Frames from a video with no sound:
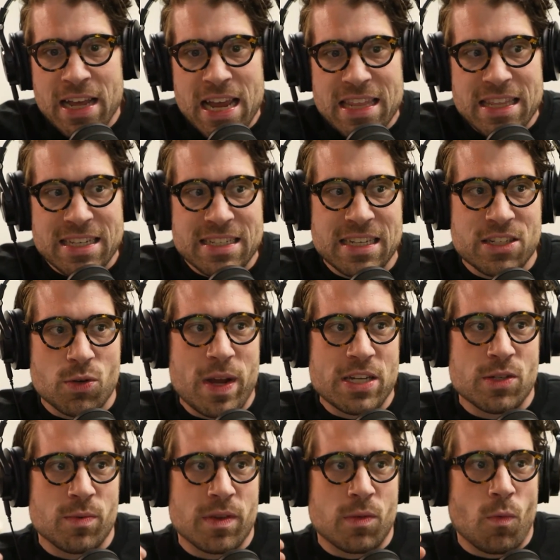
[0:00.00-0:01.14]
in this
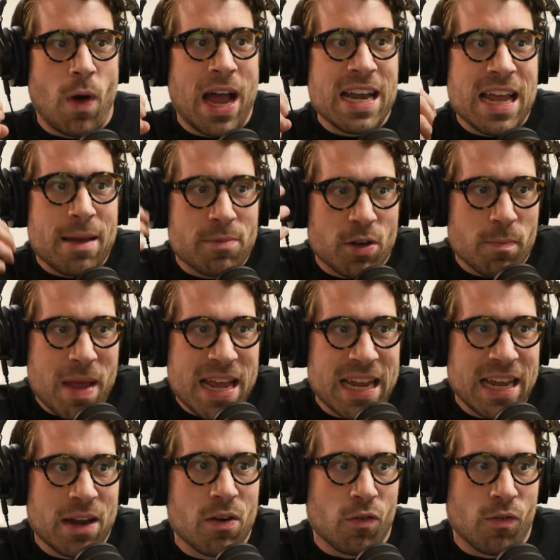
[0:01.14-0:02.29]
situation with YNAB, you're making
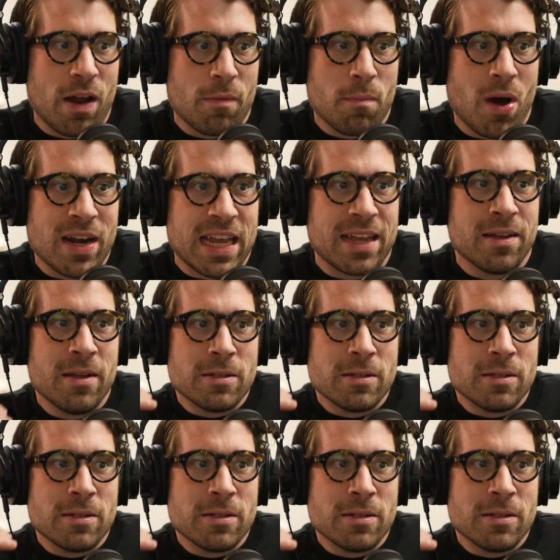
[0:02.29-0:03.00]
it around money,